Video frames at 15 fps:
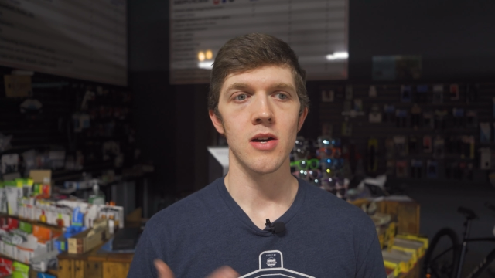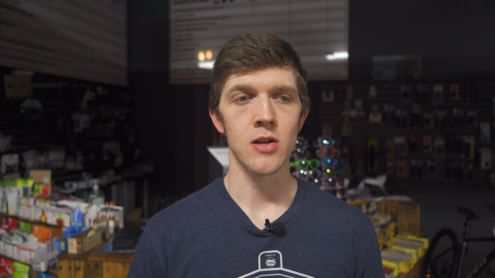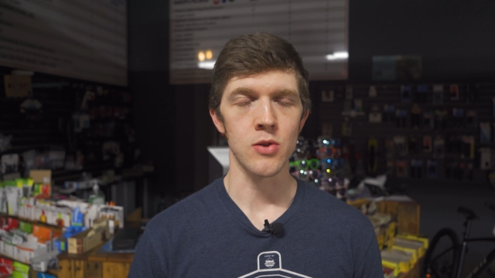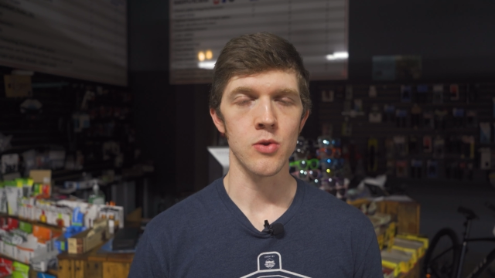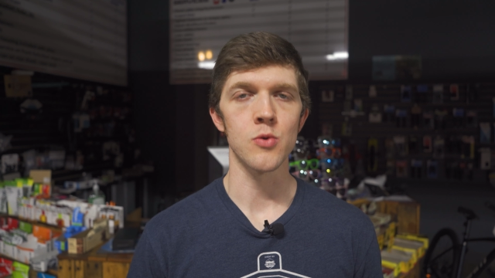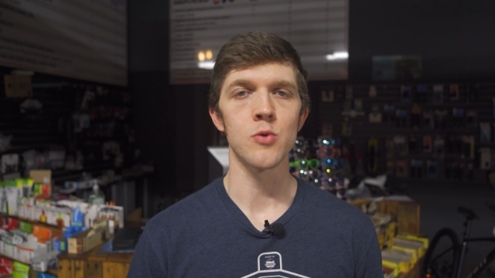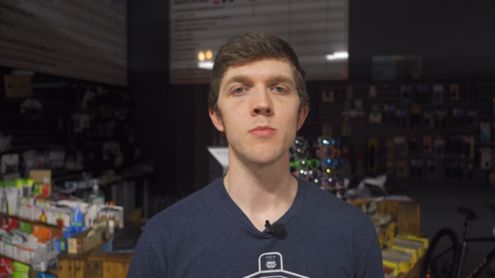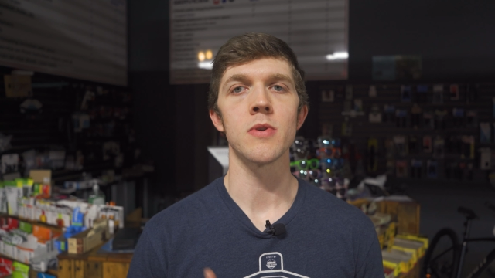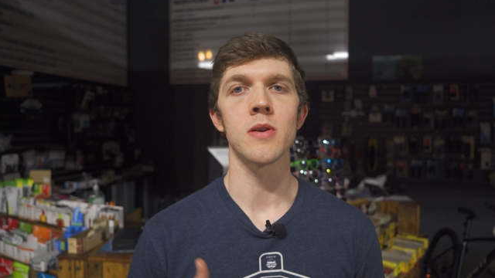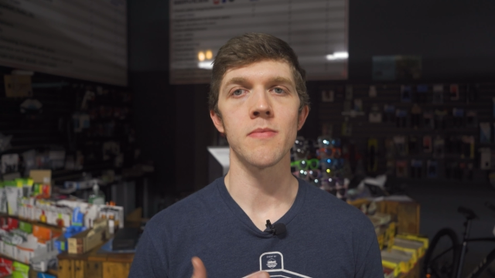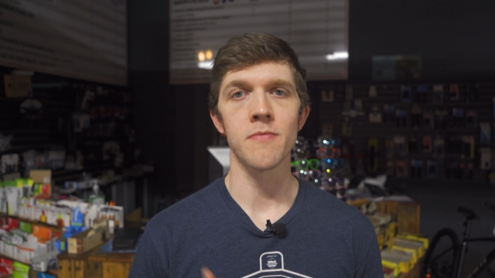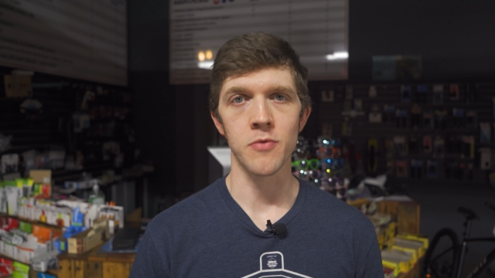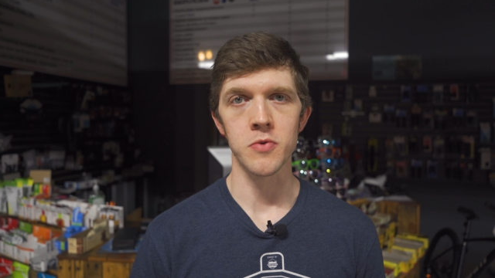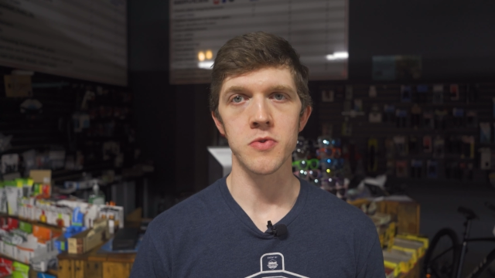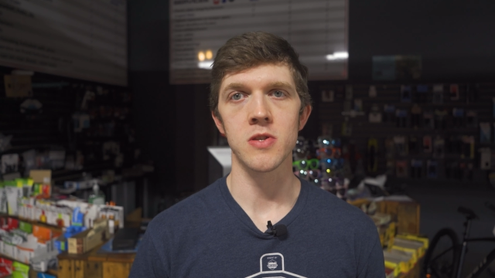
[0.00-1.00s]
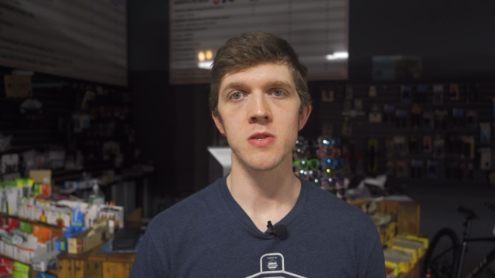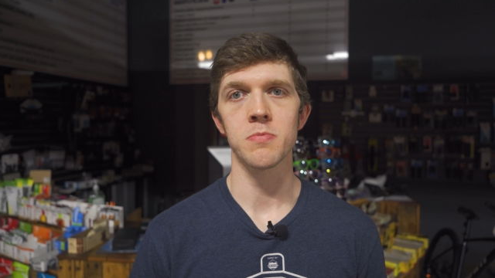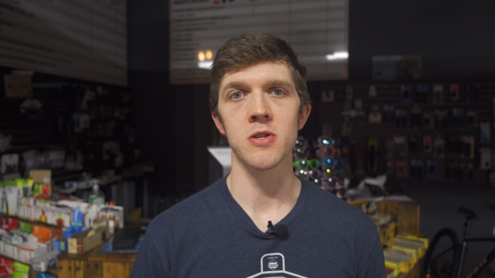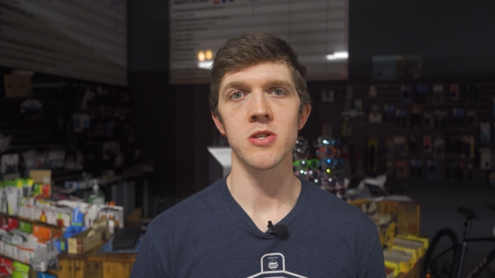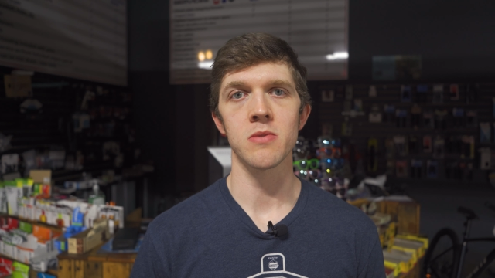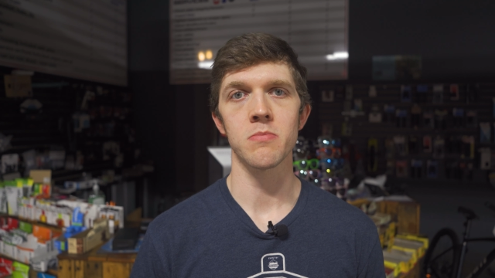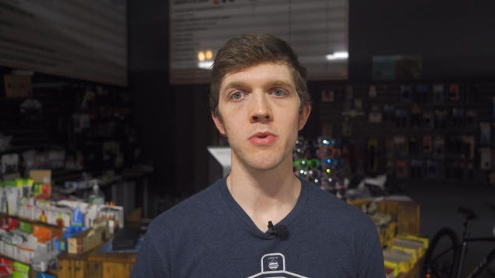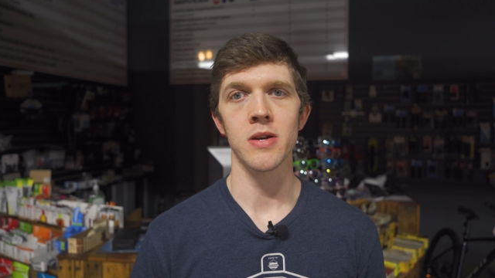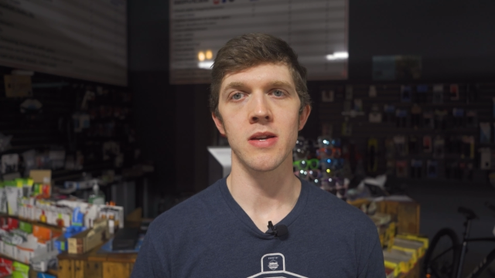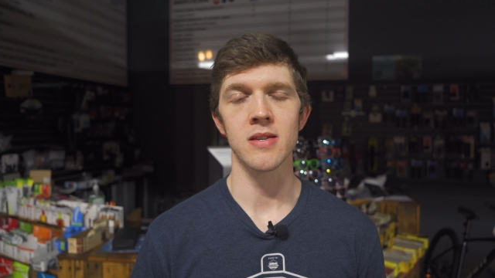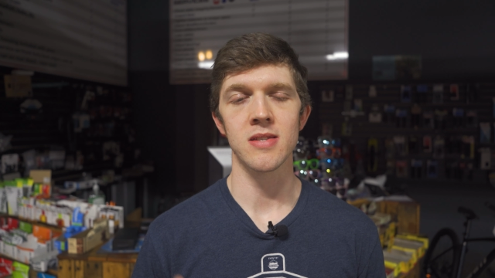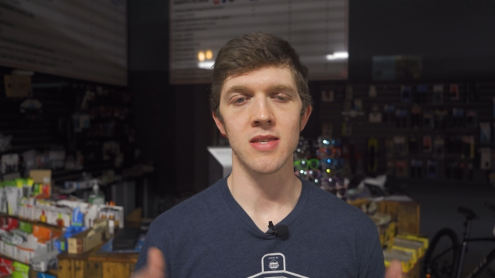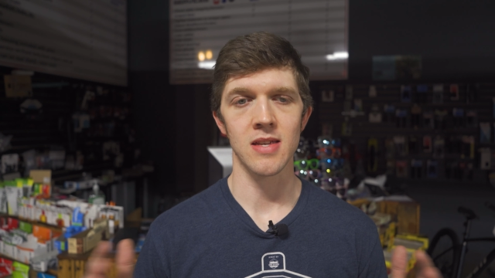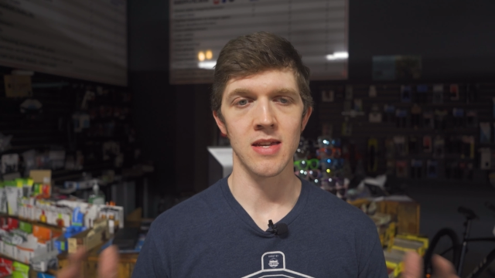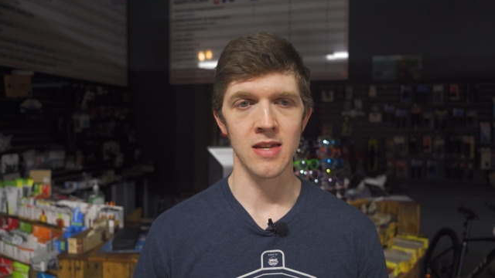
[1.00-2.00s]
aluminum full suspension
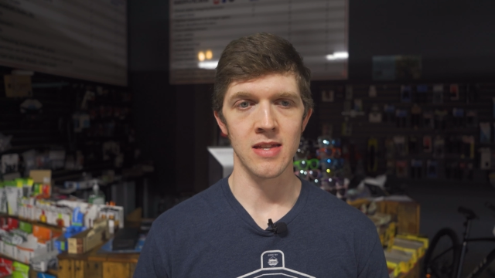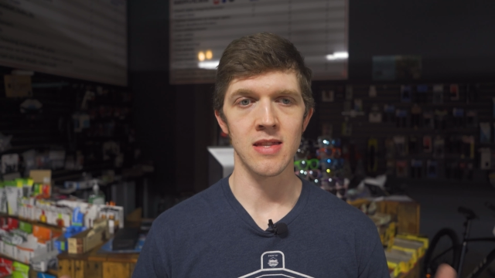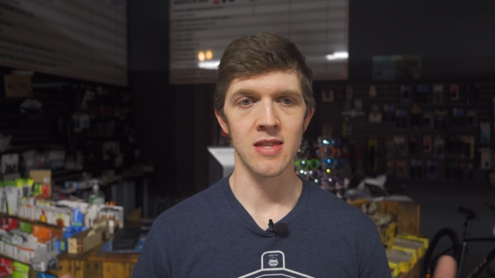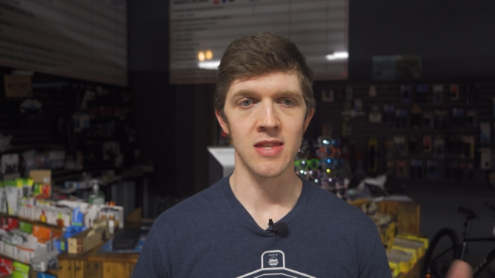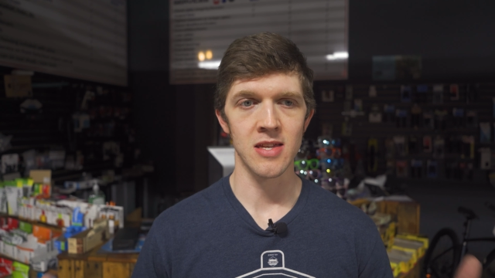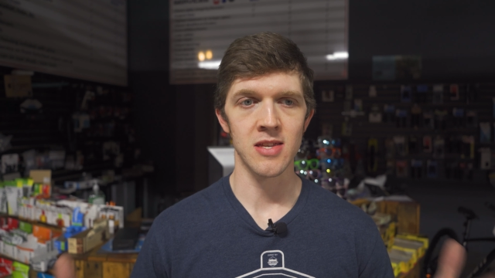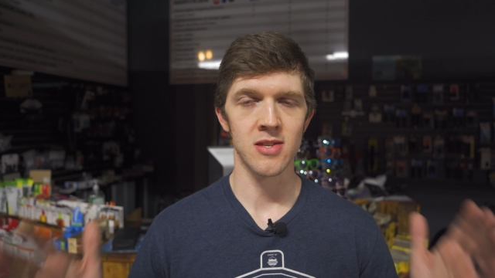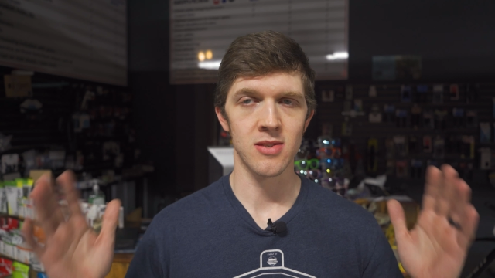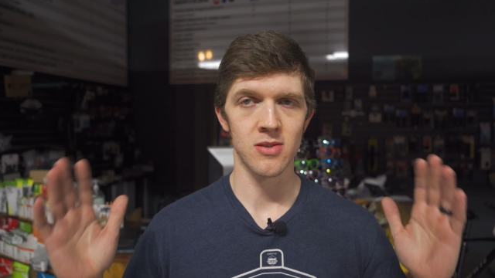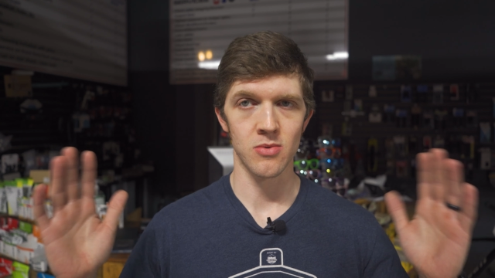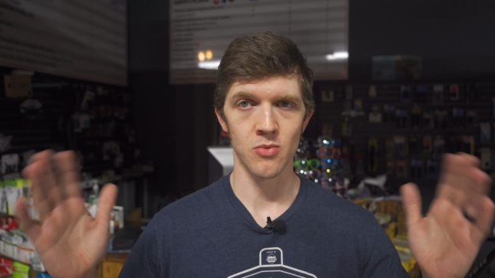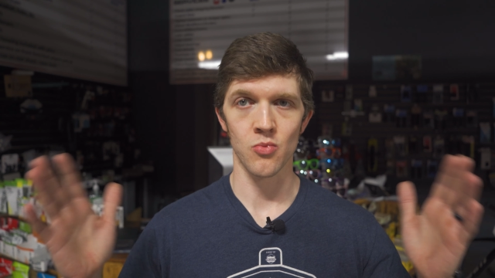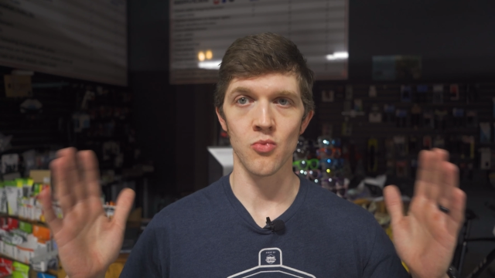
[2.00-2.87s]
bikes in this